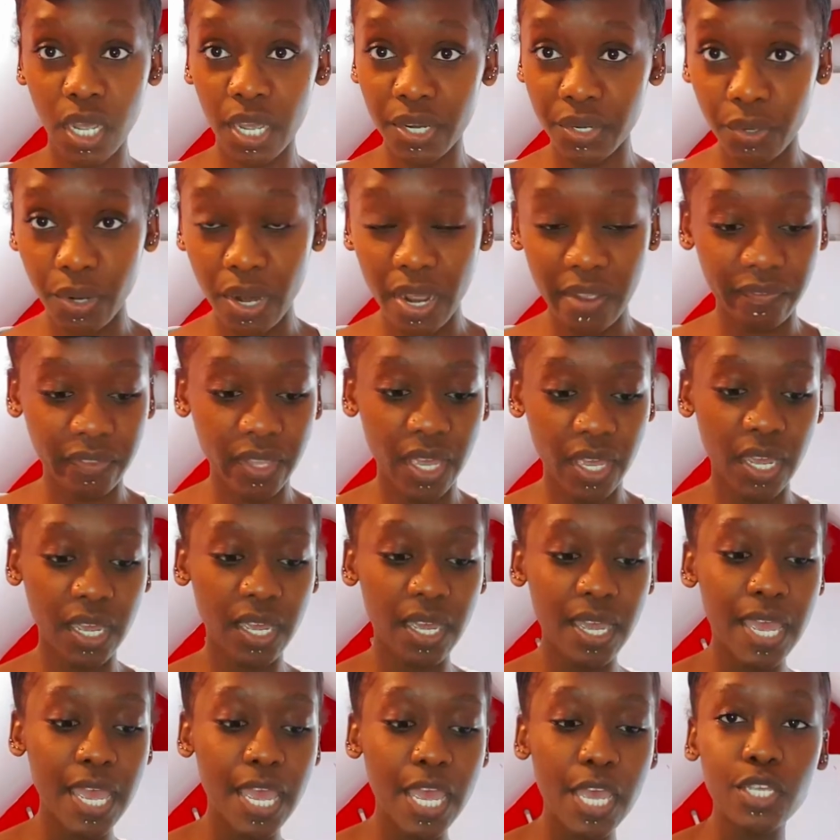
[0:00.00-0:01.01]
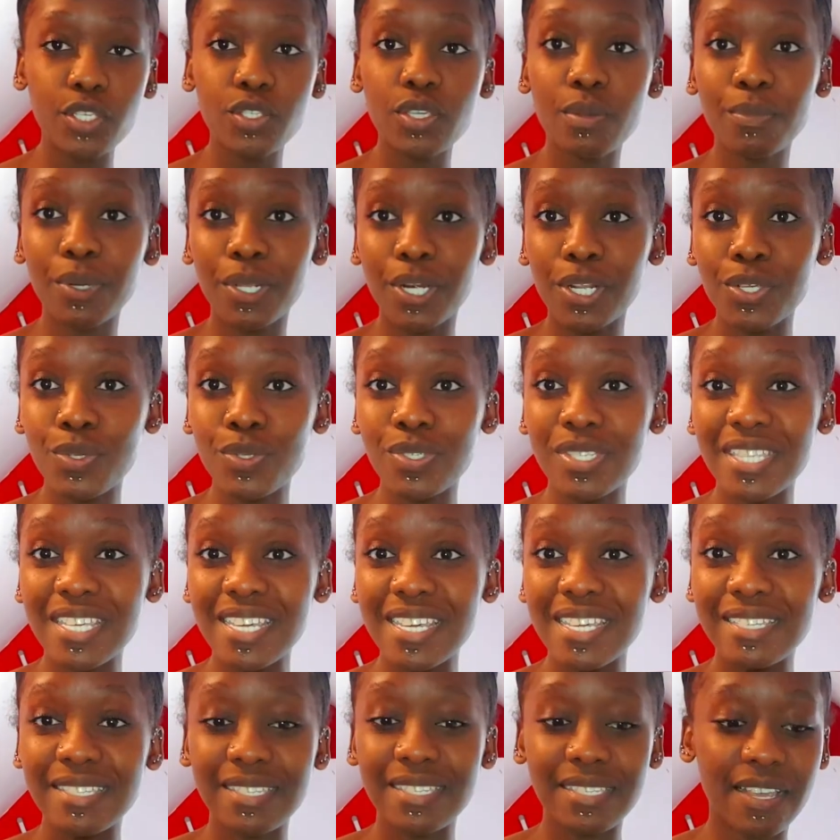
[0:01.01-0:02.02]
I don't have that, so I'm going to use
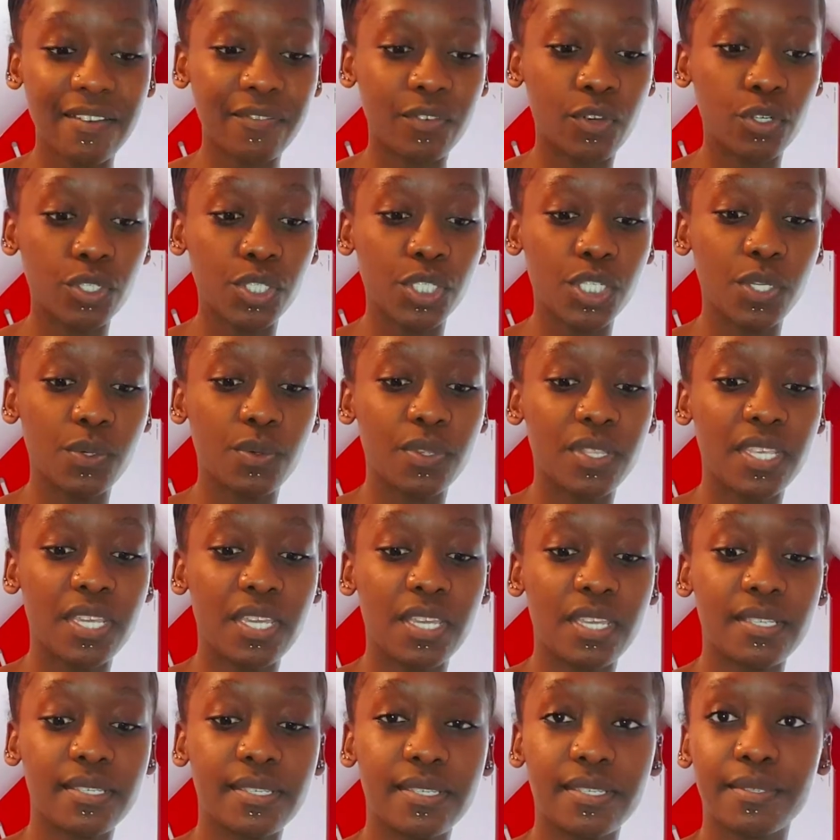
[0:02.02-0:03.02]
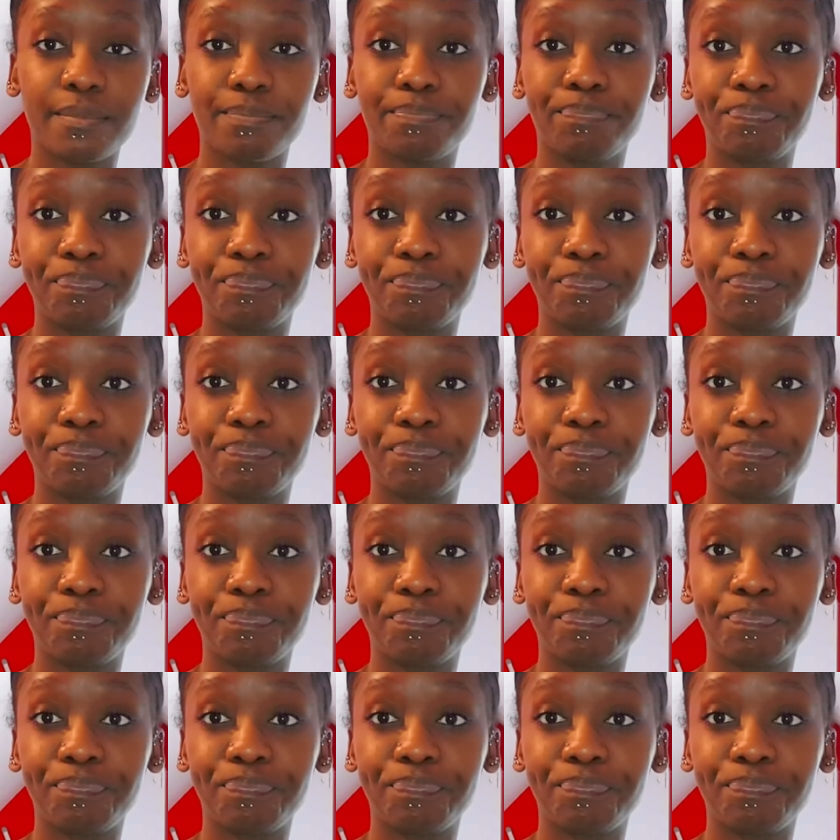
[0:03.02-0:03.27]
these. I've got two of these,